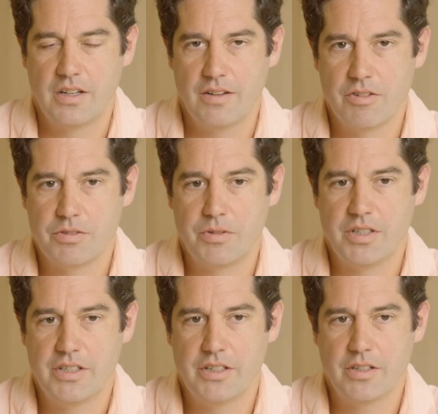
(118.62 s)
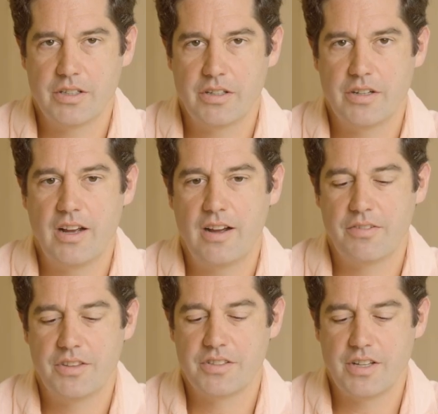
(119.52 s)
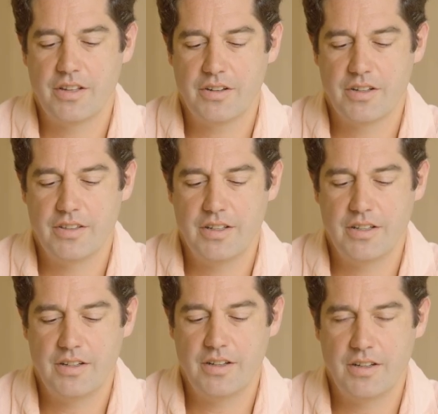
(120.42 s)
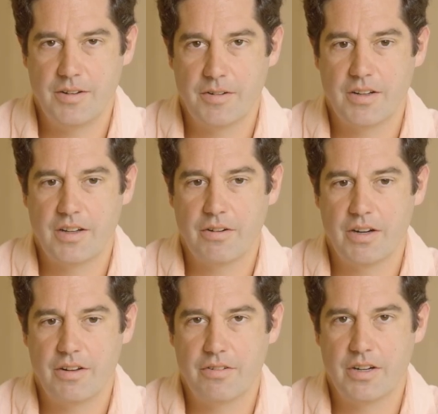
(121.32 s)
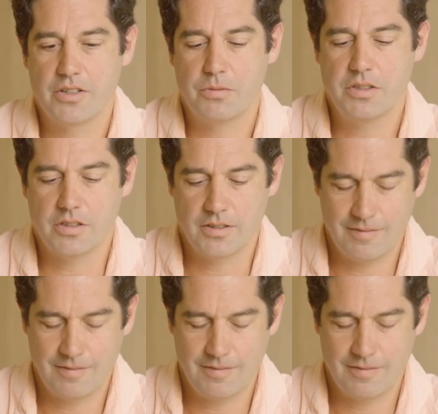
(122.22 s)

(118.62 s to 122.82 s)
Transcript: give this one a year and a half in the cellar, and then get ready for next winter.